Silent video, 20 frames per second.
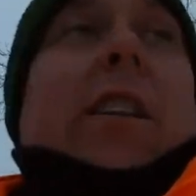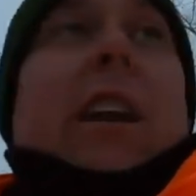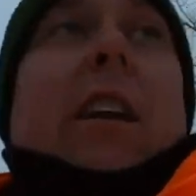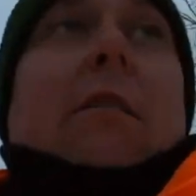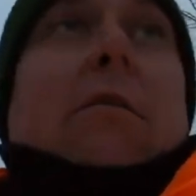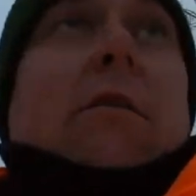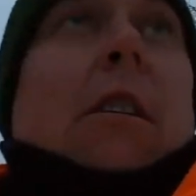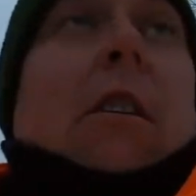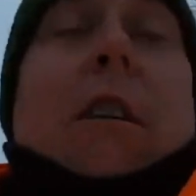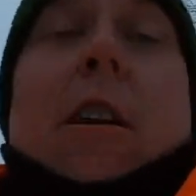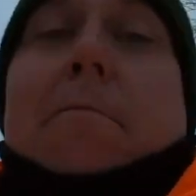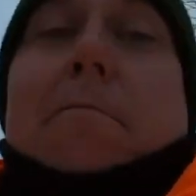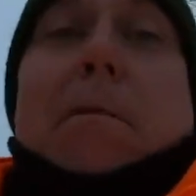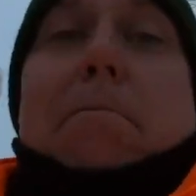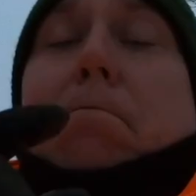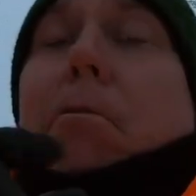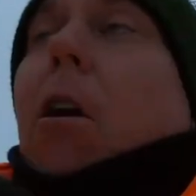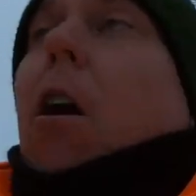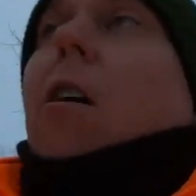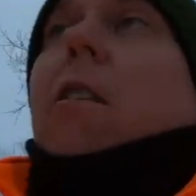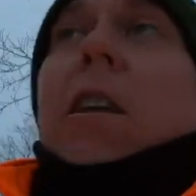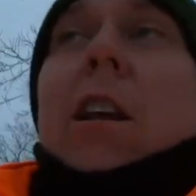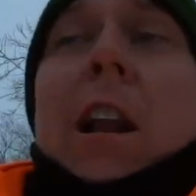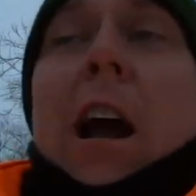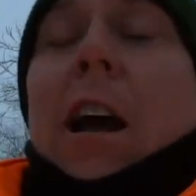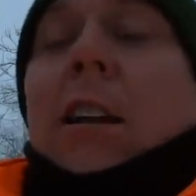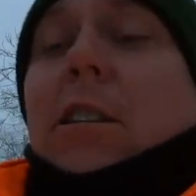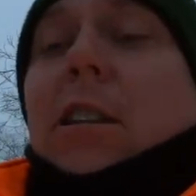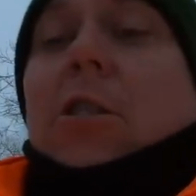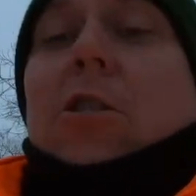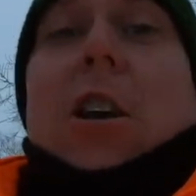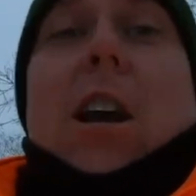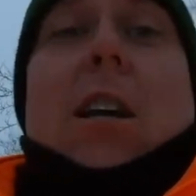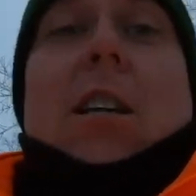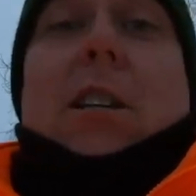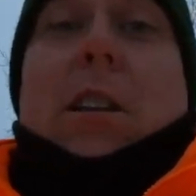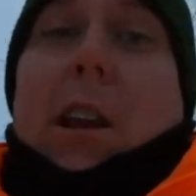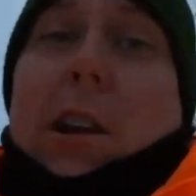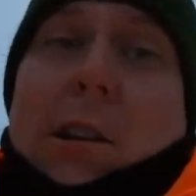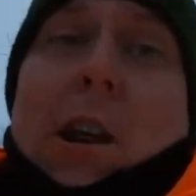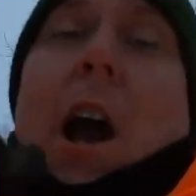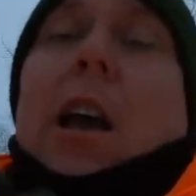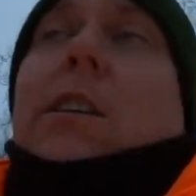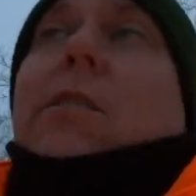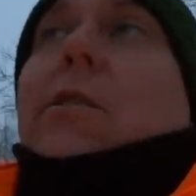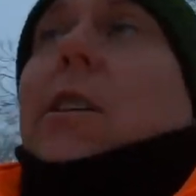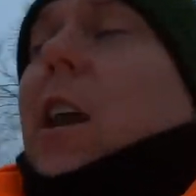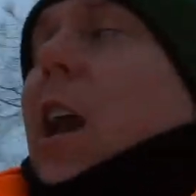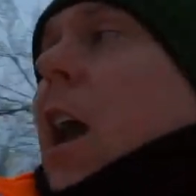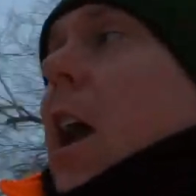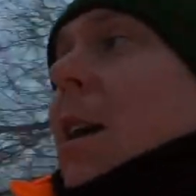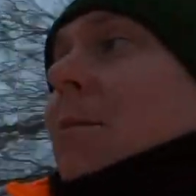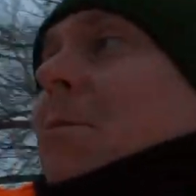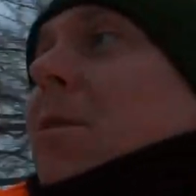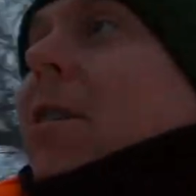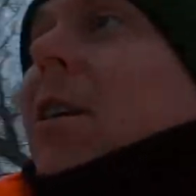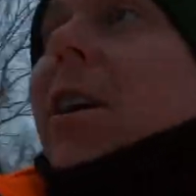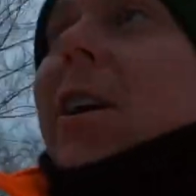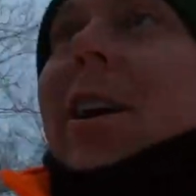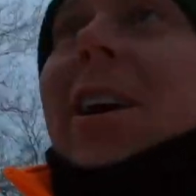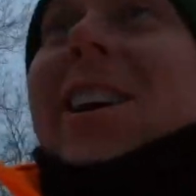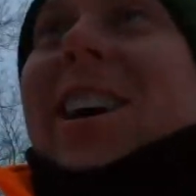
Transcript: skills aren't up to par, then I'd suggest not using a hammer.